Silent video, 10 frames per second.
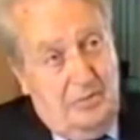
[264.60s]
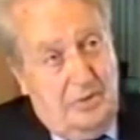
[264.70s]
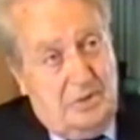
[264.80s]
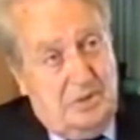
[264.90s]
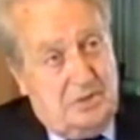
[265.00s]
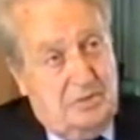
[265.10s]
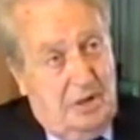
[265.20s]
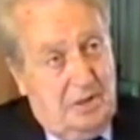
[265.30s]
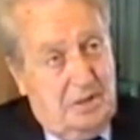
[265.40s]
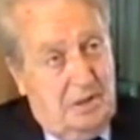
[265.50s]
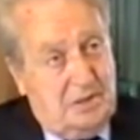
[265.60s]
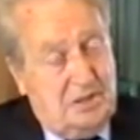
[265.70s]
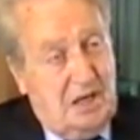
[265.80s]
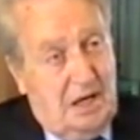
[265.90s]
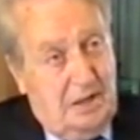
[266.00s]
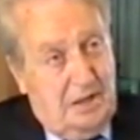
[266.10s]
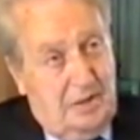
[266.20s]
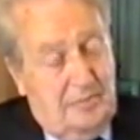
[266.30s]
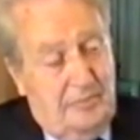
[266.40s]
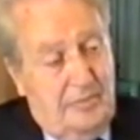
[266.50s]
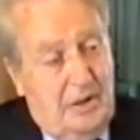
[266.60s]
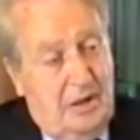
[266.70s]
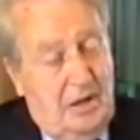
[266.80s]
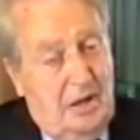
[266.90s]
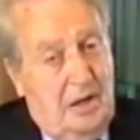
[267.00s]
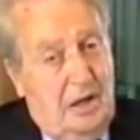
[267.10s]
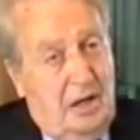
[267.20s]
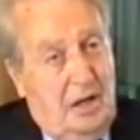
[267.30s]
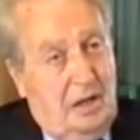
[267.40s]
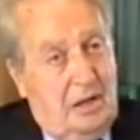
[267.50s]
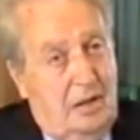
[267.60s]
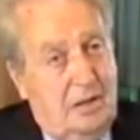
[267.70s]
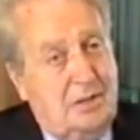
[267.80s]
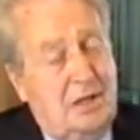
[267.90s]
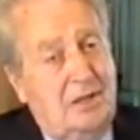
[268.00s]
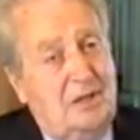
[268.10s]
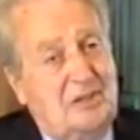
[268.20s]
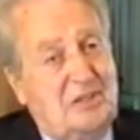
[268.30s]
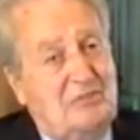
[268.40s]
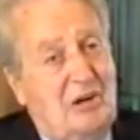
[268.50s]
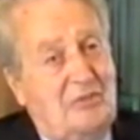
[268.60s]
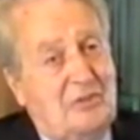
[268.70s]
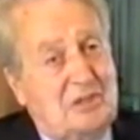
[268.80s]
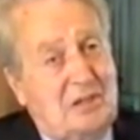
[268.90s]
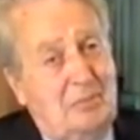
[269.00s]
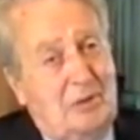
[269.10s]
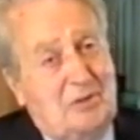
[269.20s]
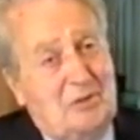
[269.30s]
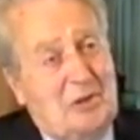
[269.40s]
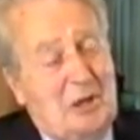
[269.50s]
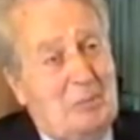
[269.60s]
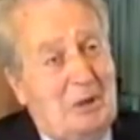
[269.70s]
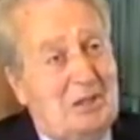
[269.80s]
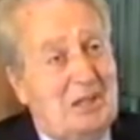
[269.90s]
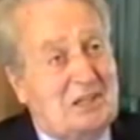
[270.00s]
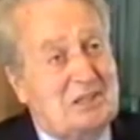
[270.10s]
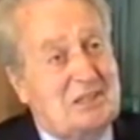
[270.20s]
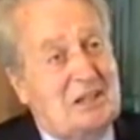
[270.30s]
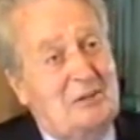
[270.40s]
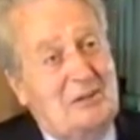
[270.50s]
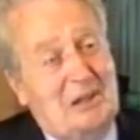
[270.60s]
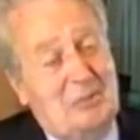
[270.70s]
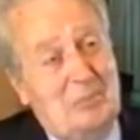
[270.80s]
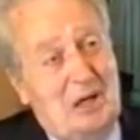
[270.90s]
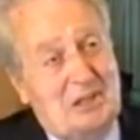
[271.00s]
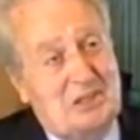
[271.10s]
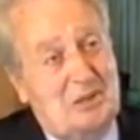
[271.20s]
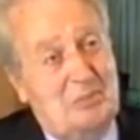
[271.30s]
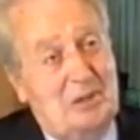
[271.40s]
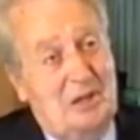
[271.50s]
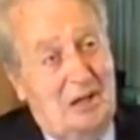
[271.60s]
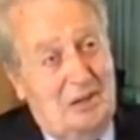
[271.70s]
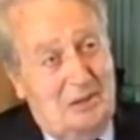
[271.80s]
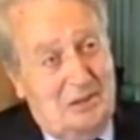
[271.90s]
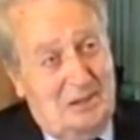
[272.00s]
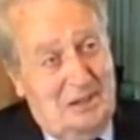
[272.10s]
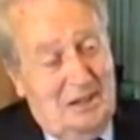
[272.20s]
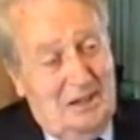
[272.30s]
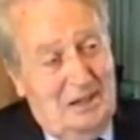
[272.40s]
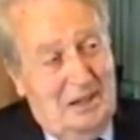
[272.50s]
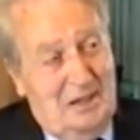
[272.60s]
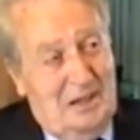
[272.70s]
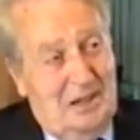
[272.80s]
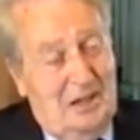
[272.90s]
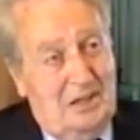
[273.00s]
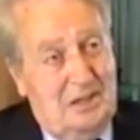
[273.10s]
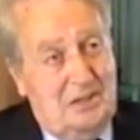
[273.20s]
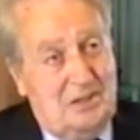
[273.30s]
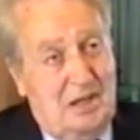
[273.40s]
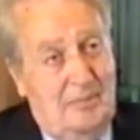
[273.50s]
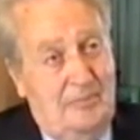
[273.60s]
which is quite outstanding. Continuity of office. I'm not talking about necessarily the headmaster, but the others. It is